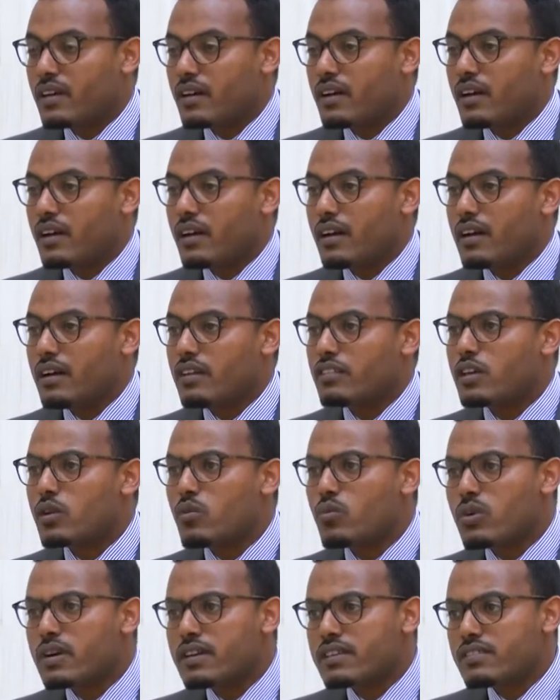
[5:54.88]
There
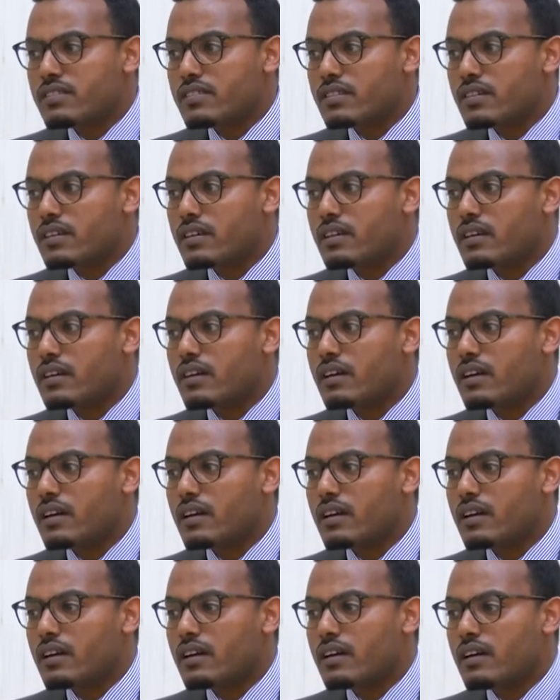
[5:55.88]
was
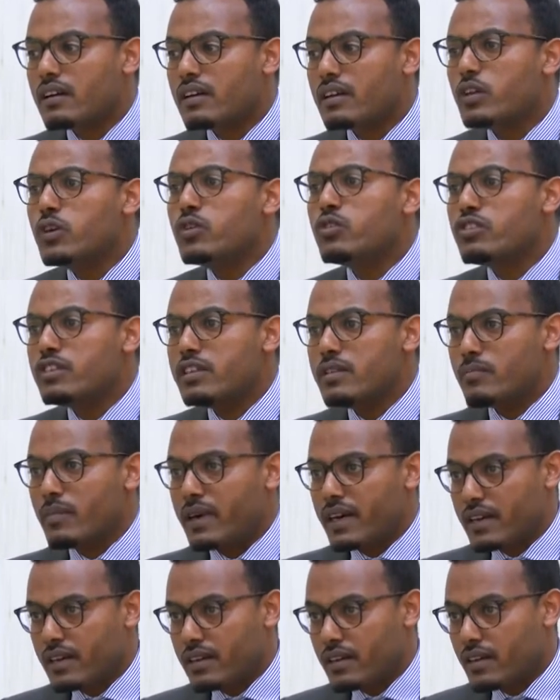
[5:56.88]
a huge
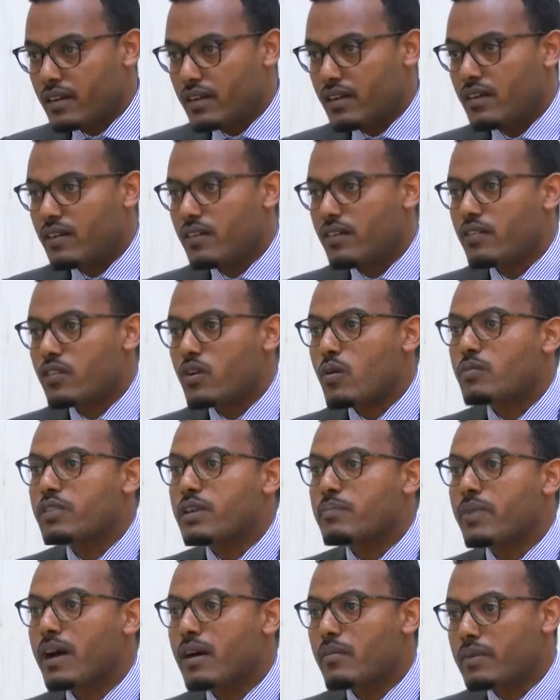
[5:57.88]
demand from
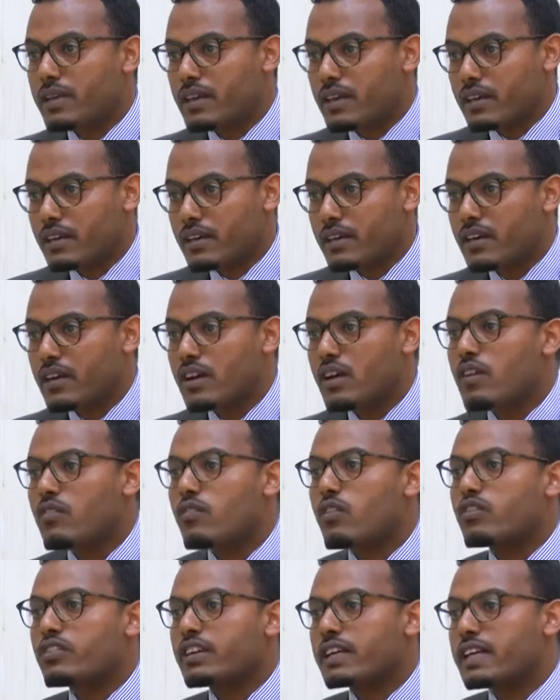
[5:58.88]
the public
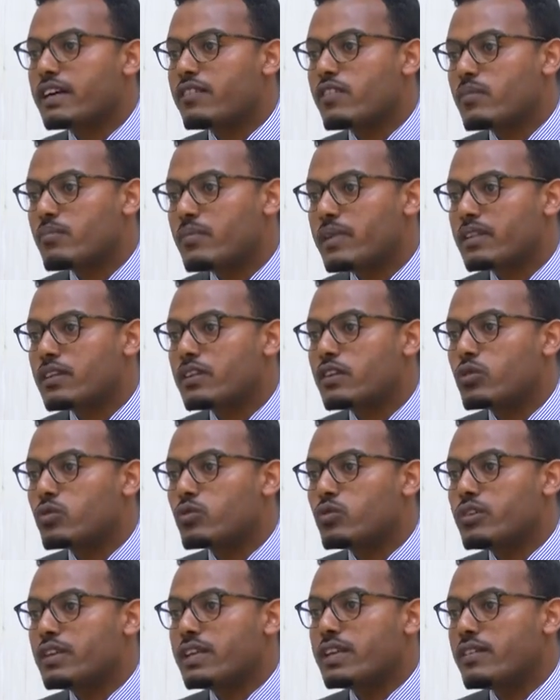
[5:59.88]
for the government to